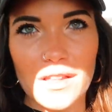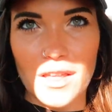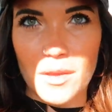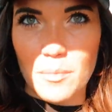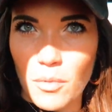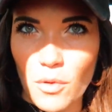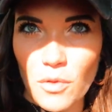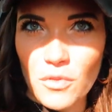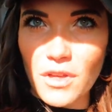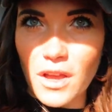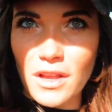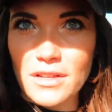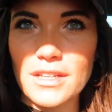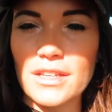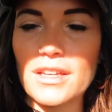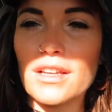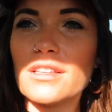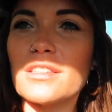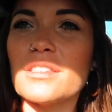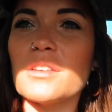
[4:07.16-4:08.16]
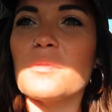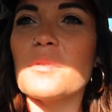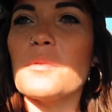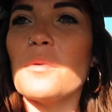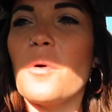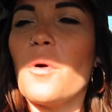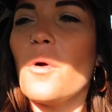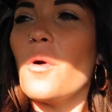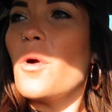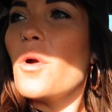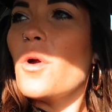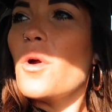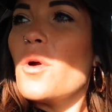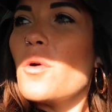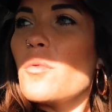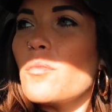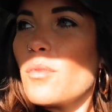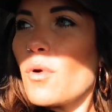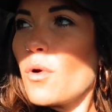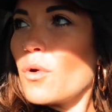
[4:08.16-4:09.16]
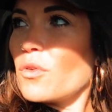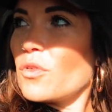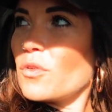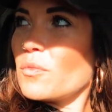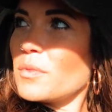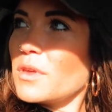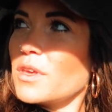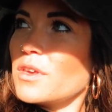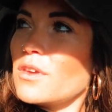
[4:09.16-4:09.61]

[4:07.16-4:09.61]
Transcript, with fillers: like both got tickets, so we will both be